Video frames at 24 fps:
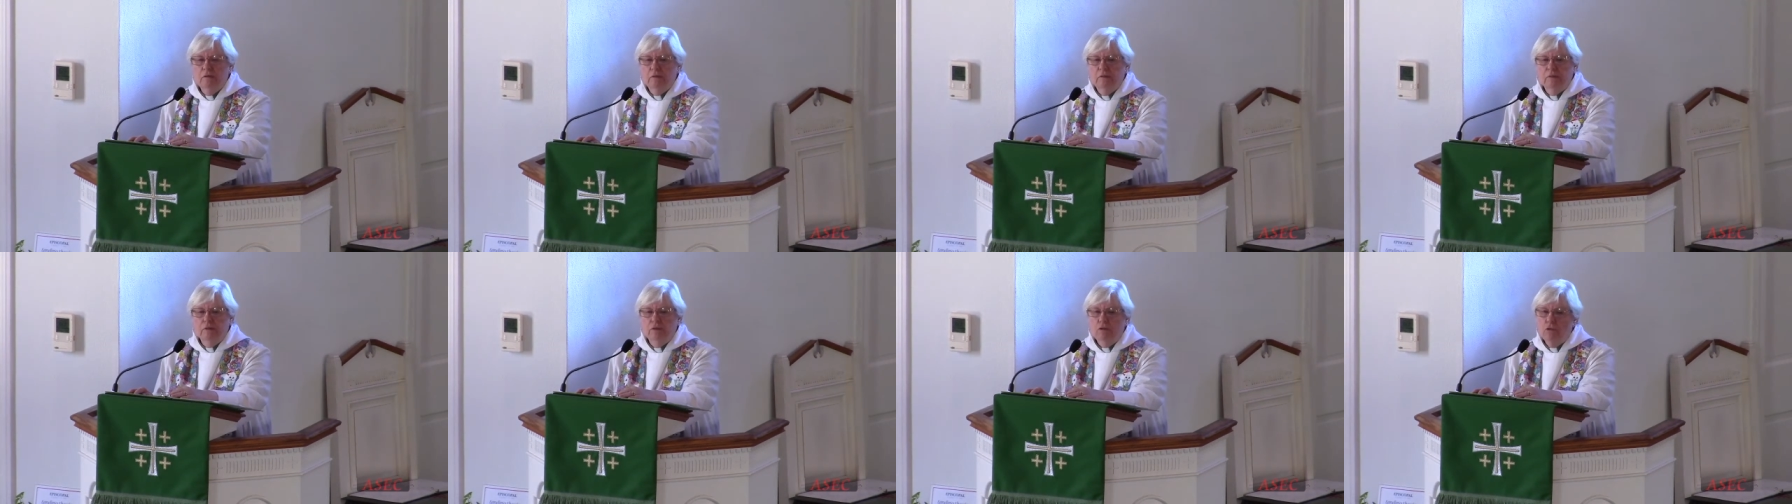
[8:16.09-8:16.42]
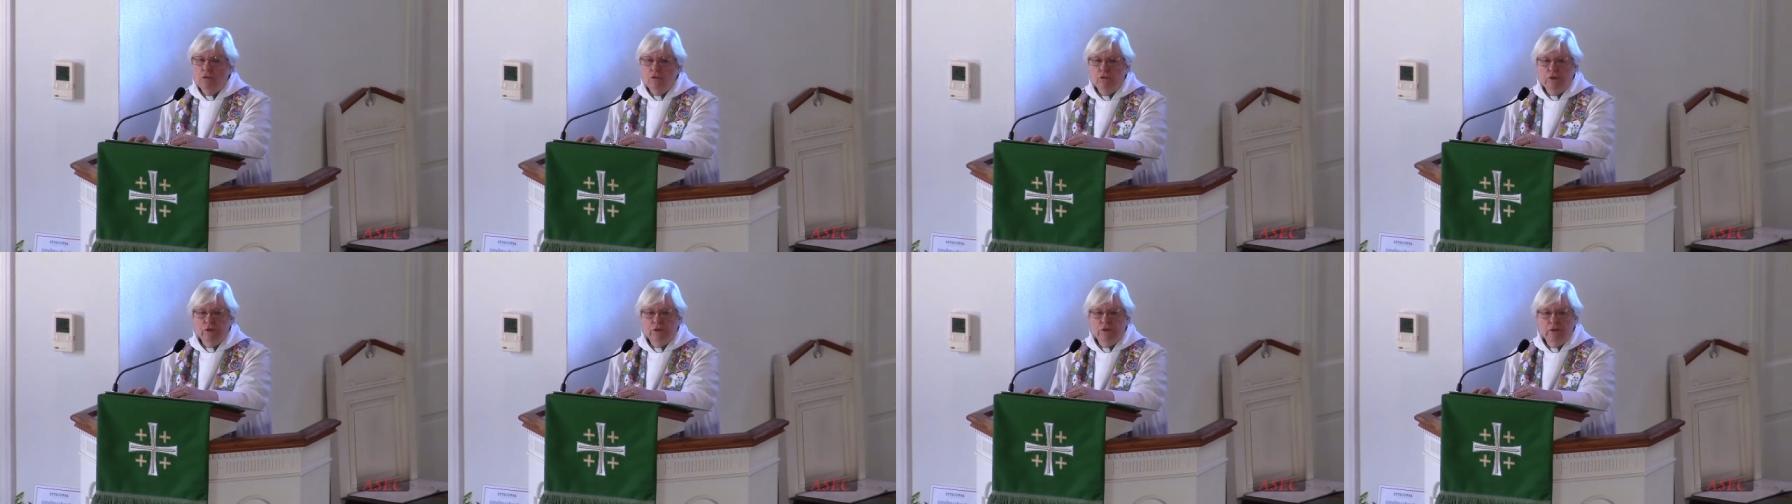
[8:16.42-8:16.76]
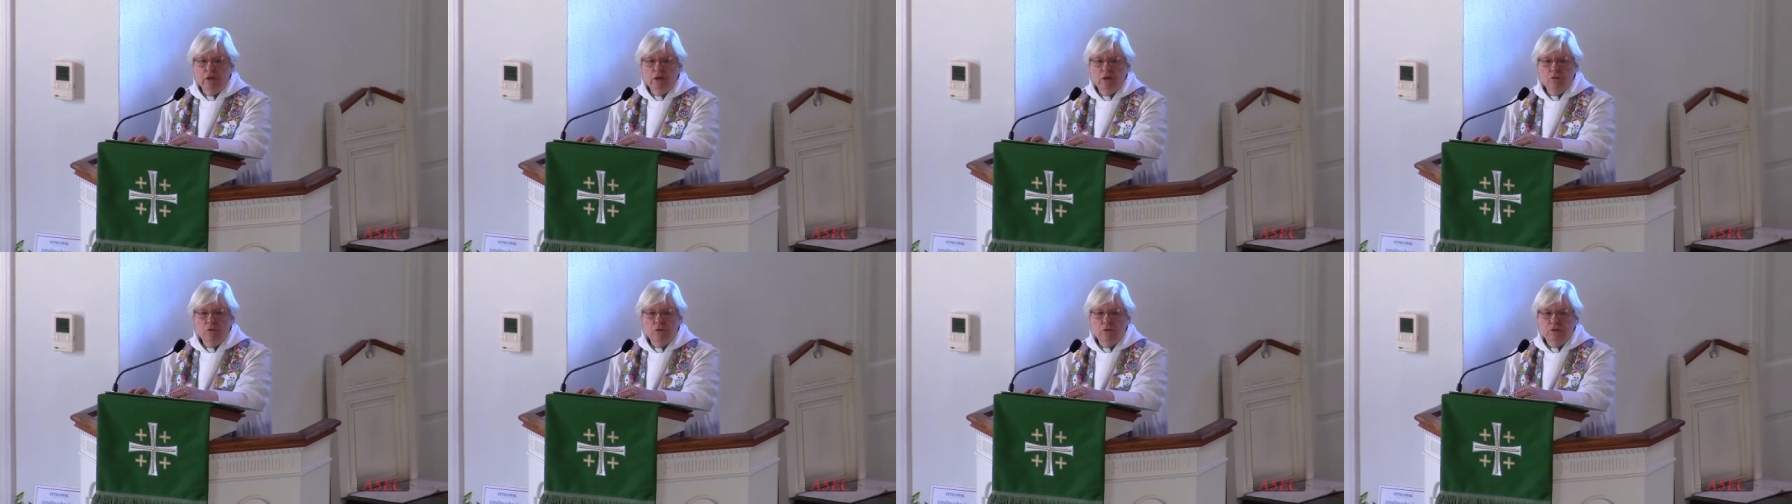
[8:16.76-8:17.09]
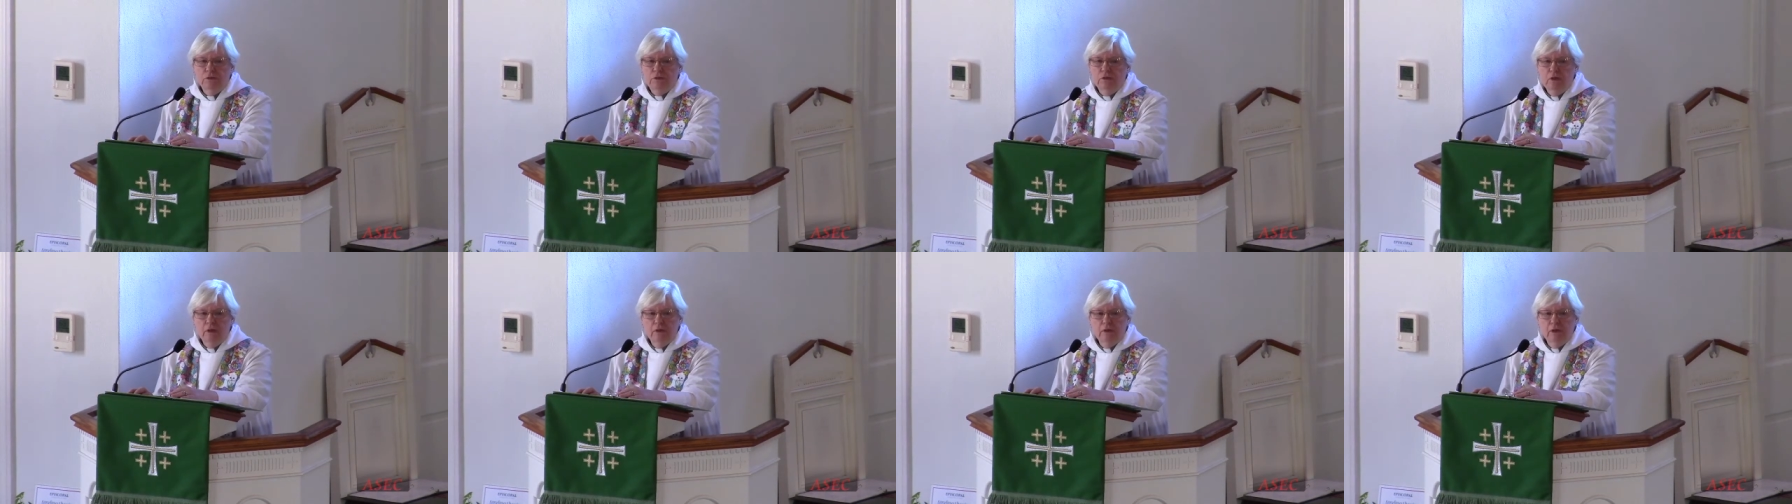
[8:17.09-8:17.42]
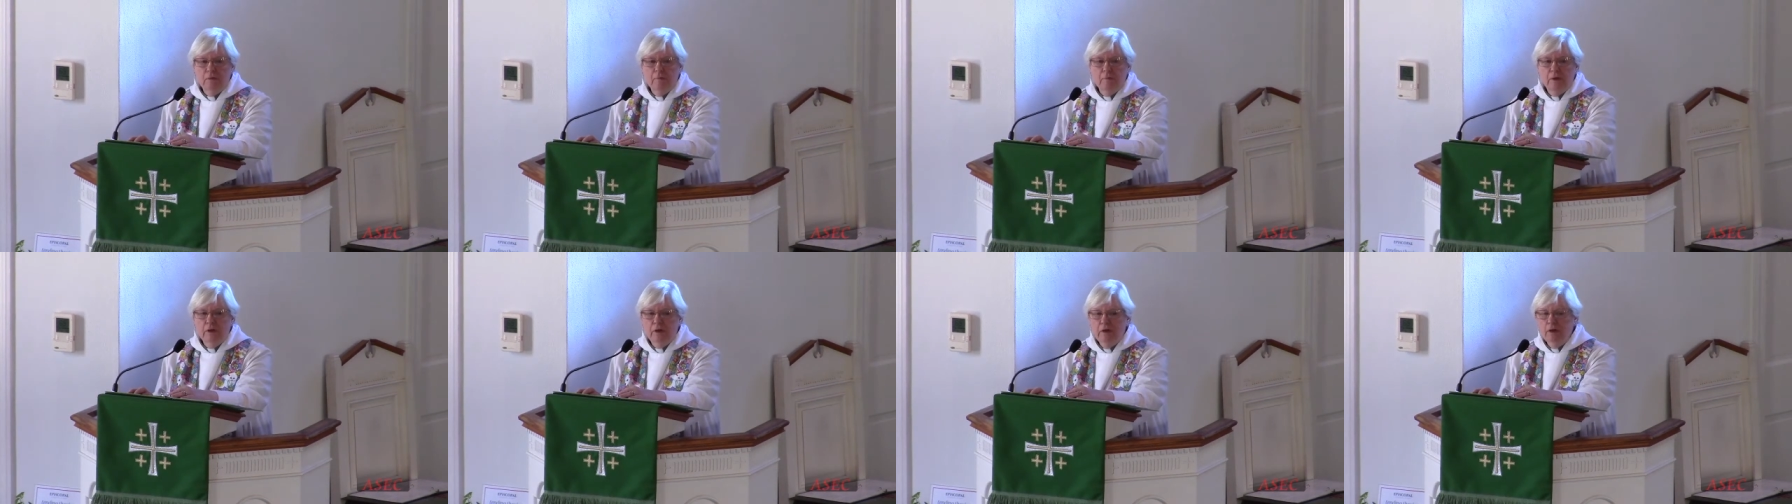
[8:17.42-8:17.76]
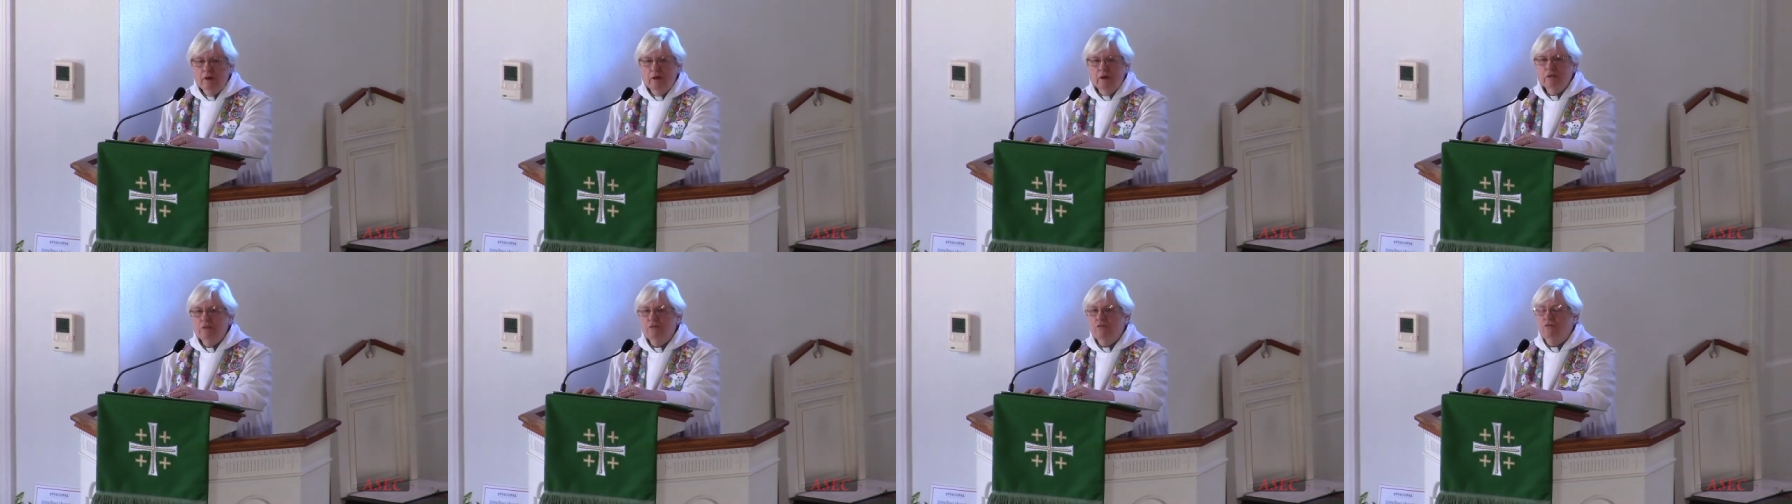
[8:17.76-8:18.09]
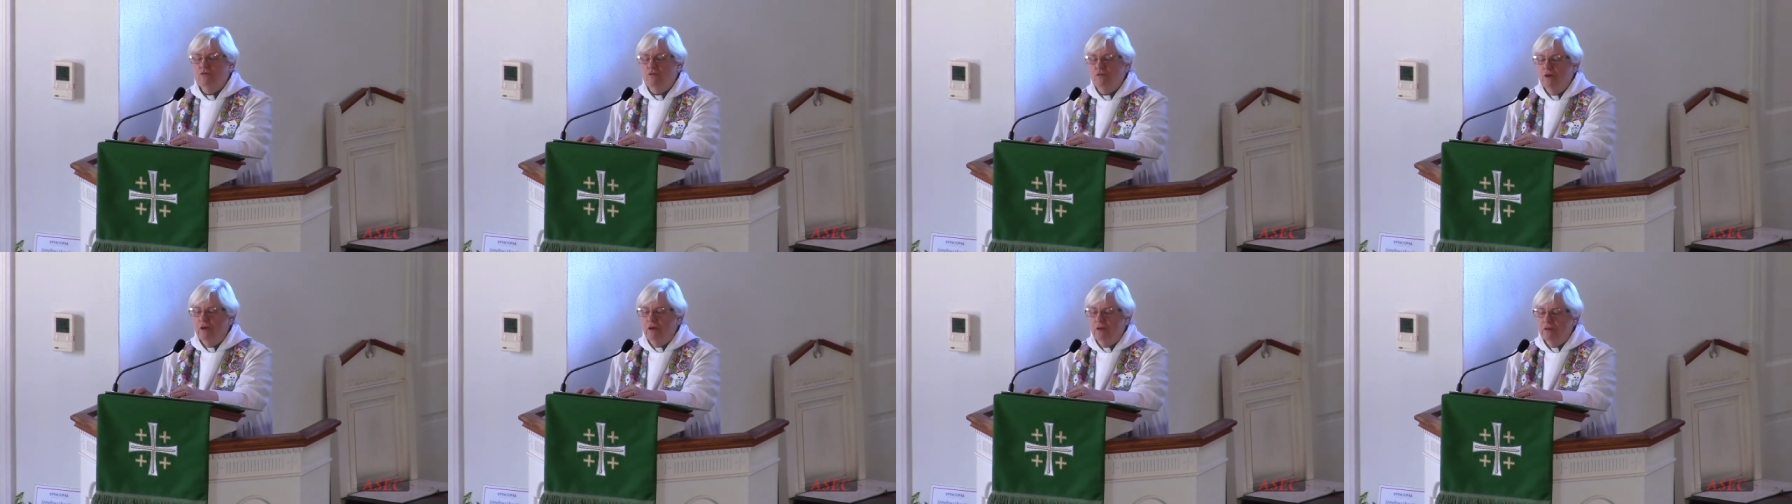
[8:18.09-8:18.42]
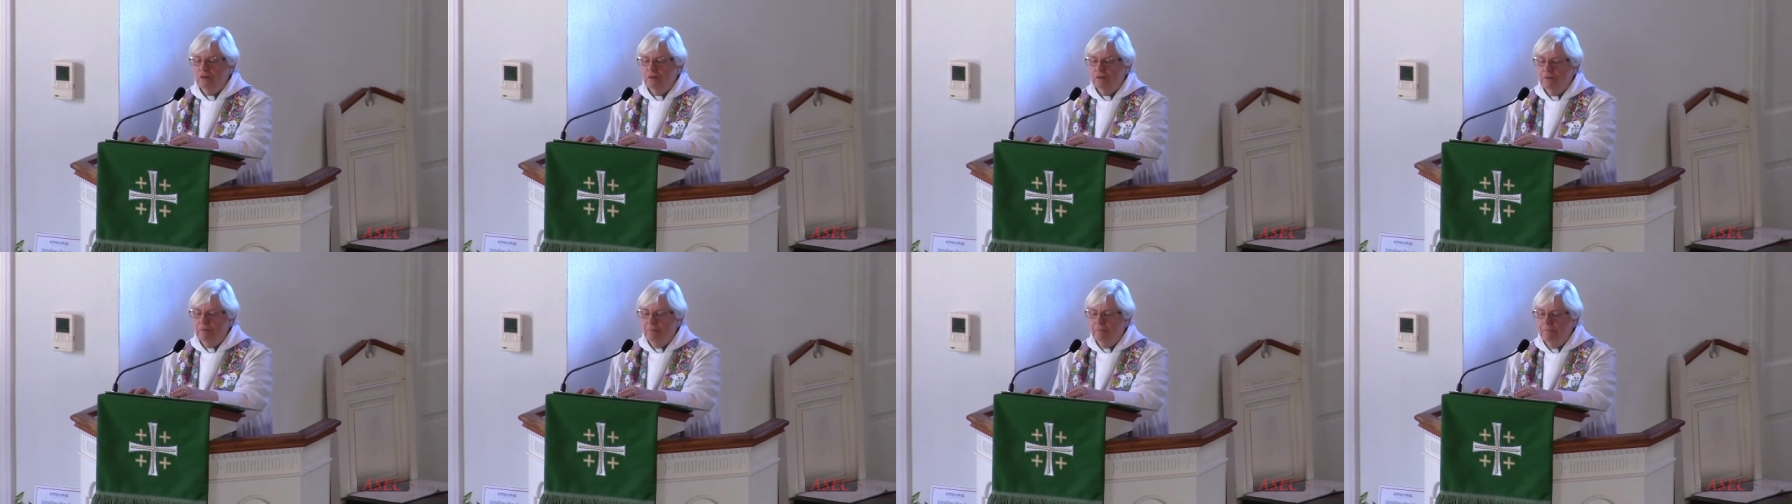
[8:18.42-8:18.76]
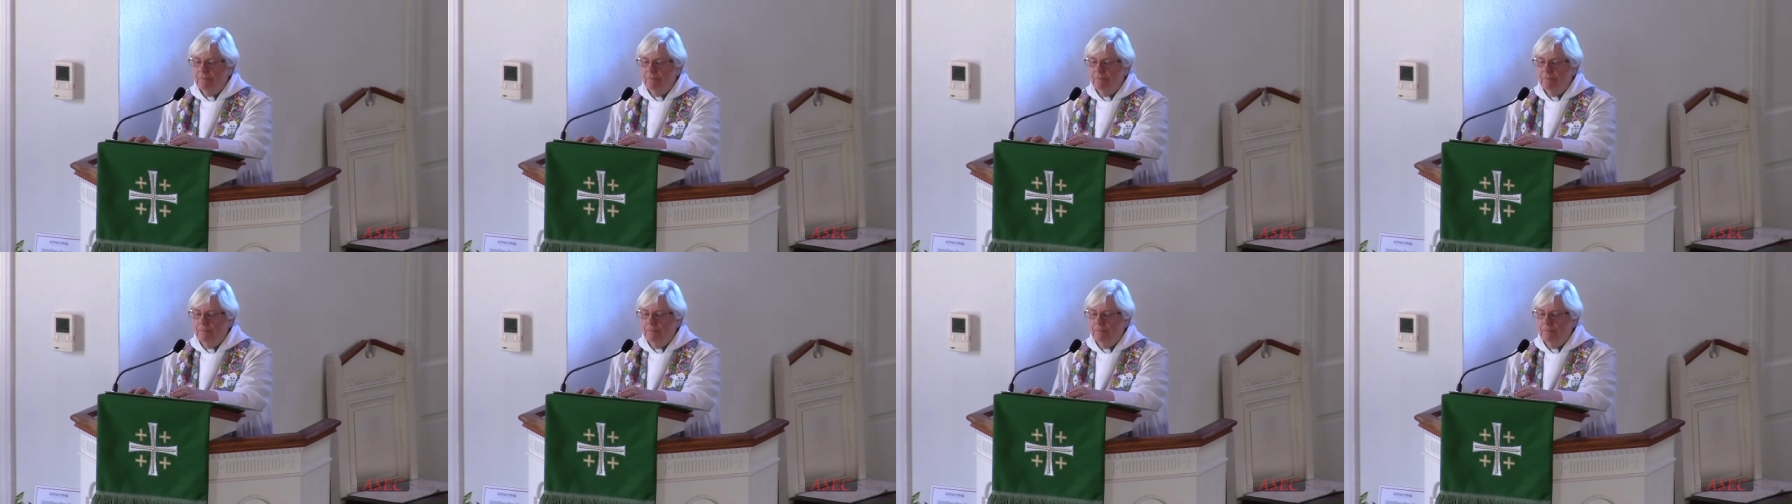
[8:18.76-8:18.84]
know that they will tug at my heartstrings.